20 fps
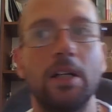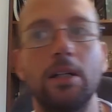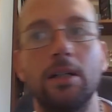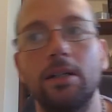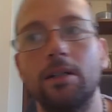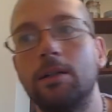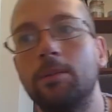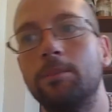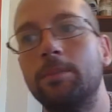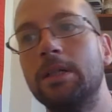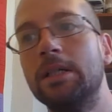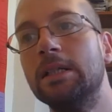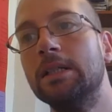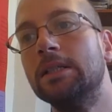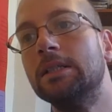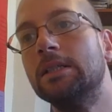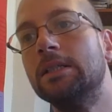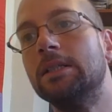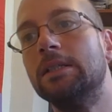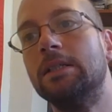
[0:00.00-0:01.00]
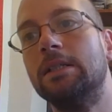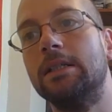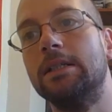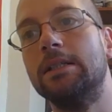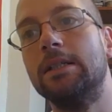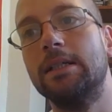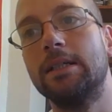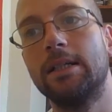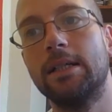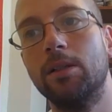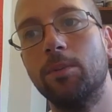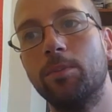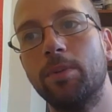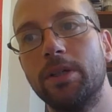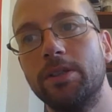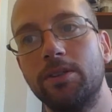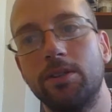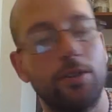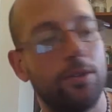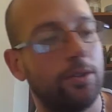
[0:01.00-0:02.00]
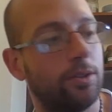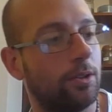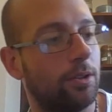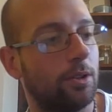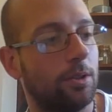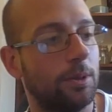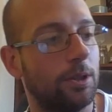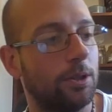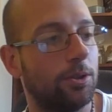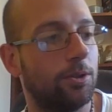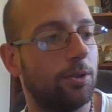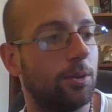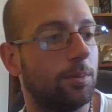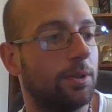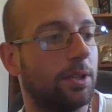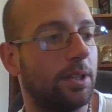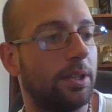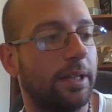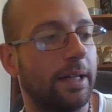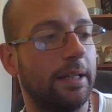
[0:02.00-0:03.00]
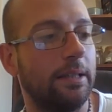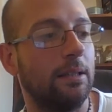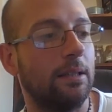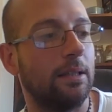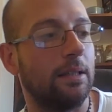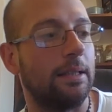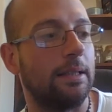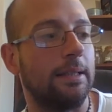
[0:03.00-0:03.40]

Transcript: And that kind of brings us almost up to date.